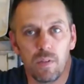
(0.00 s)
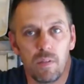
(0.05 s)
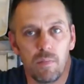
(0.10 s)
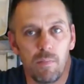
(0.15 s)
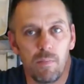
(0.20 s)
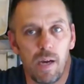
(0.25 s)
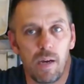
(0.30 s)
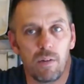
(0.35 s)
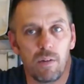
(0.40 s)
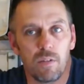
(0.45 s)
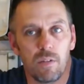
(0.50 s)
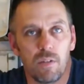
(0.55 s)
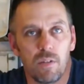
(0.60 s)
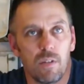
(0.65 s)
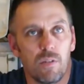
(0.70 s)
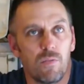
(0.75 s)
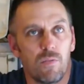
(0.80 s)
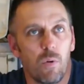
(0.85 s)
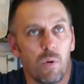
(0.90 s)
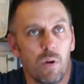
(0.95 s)
About
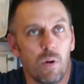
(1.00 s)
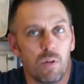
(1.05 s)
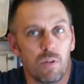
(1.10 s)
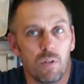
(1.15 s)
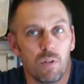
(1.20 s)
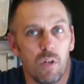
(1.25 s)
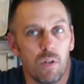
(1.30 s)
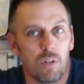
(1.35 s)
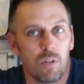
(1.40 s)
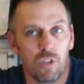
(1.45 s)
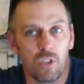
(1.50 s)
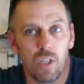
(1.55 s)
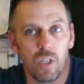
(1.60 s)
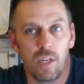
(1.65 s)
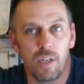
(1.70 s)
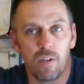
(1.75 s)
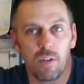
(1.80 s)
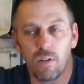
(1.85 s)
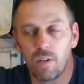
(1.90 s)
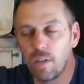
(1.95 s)
$400
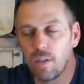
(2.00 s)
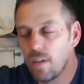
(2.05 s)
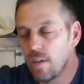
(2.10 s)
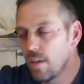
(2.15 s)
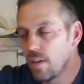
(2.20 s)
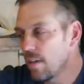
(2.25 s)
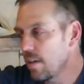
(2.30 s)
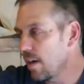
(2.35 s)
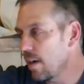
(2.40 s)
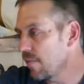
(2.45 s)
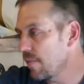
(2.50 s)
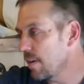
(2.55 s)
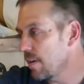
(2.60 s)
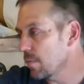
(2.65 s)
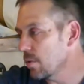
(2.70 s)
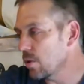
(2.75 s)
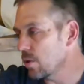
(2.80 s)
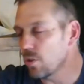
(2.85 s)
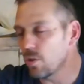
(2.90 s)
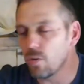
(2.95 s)
later, I'm
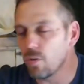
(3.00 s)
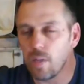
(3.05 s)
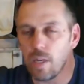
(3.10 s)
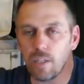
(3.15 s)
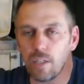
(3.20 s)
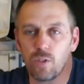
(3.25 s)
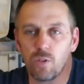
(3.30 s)
able to do that.